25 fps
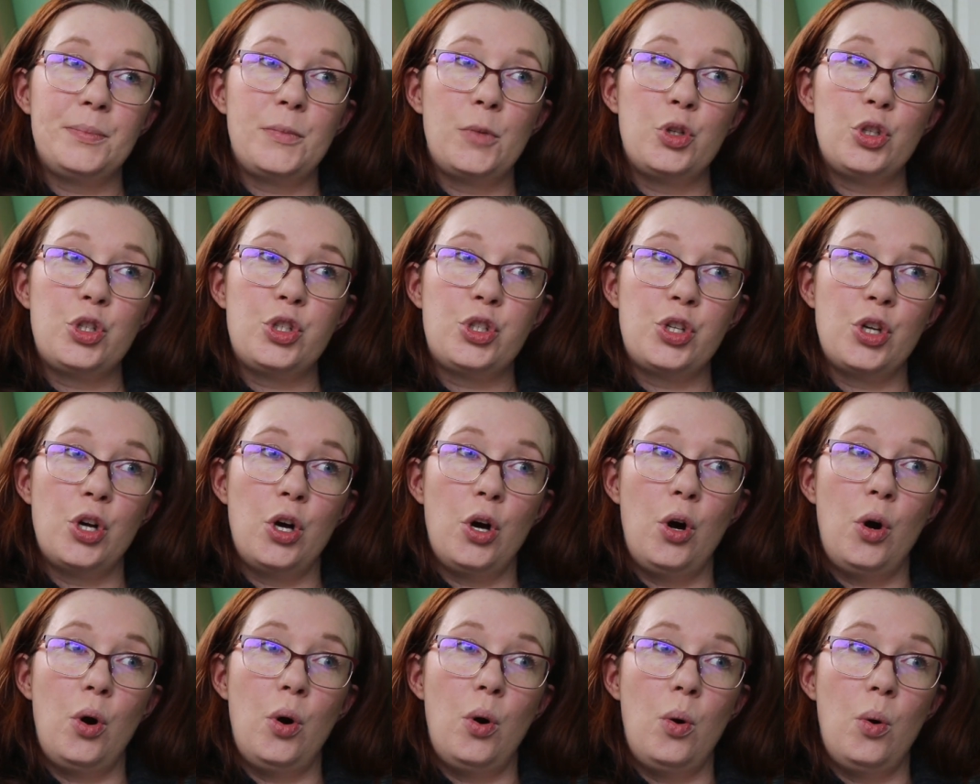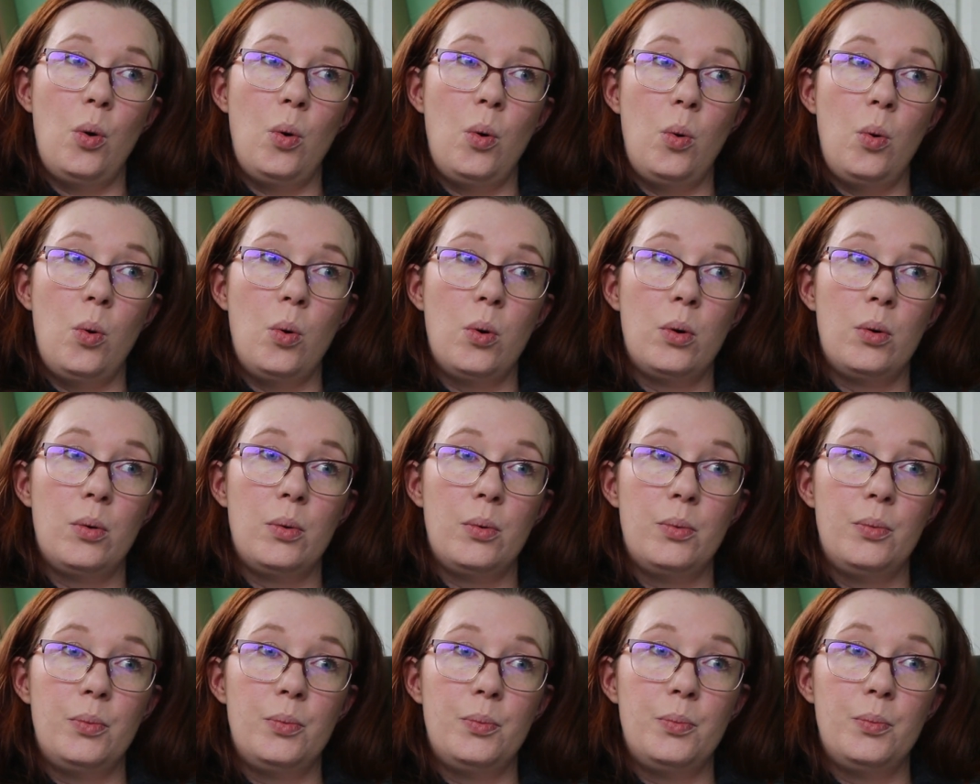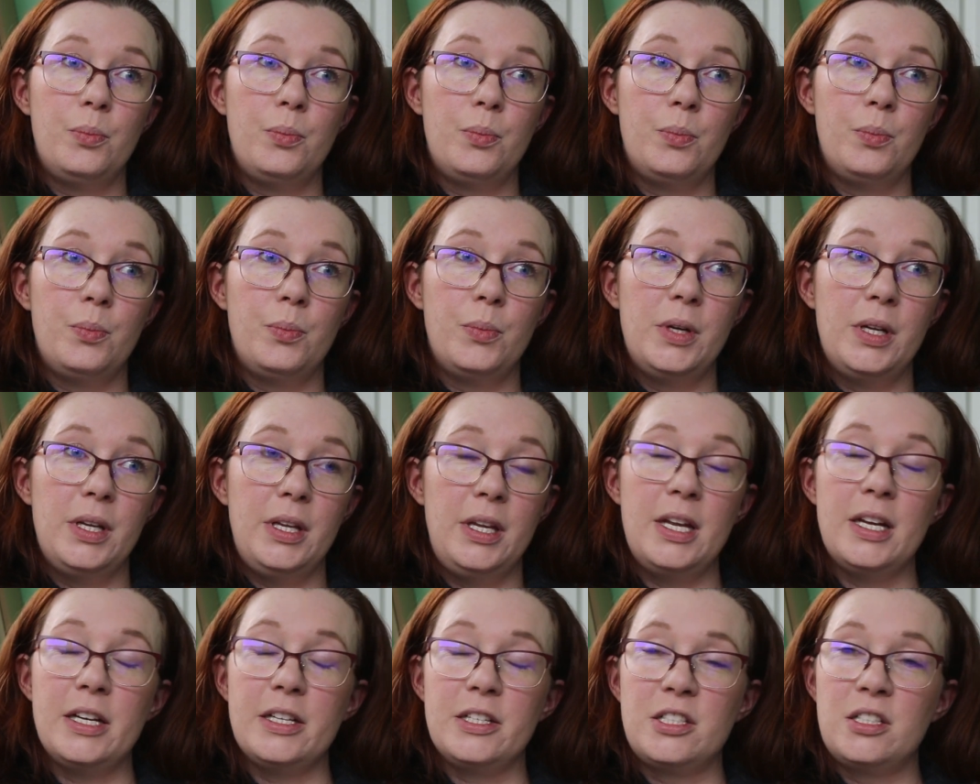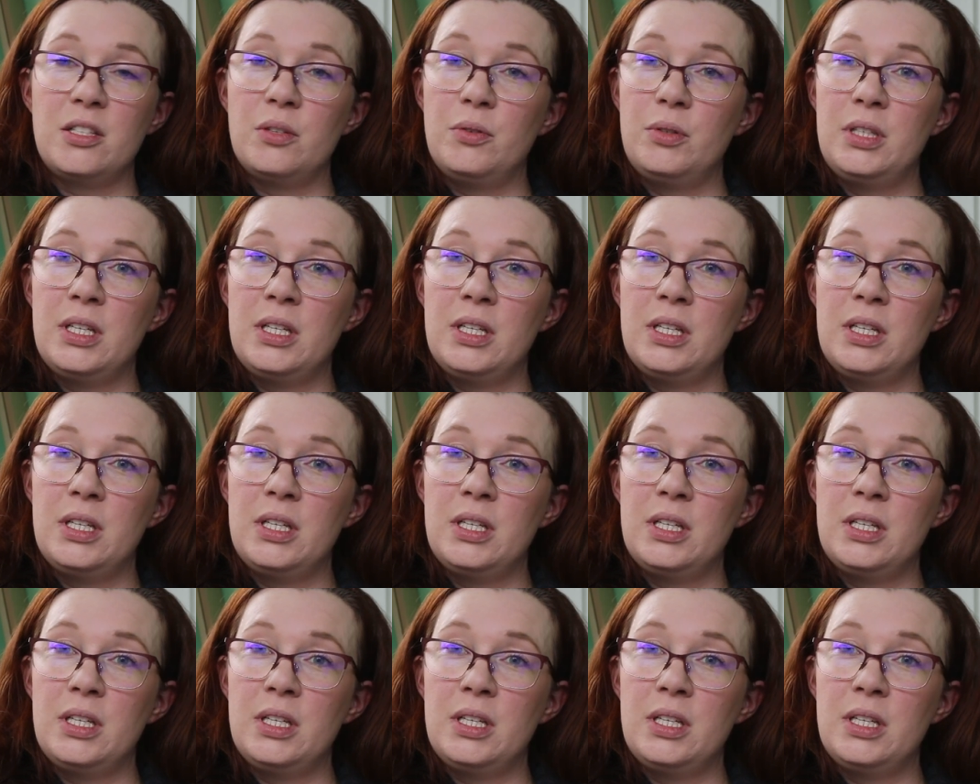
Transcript: So it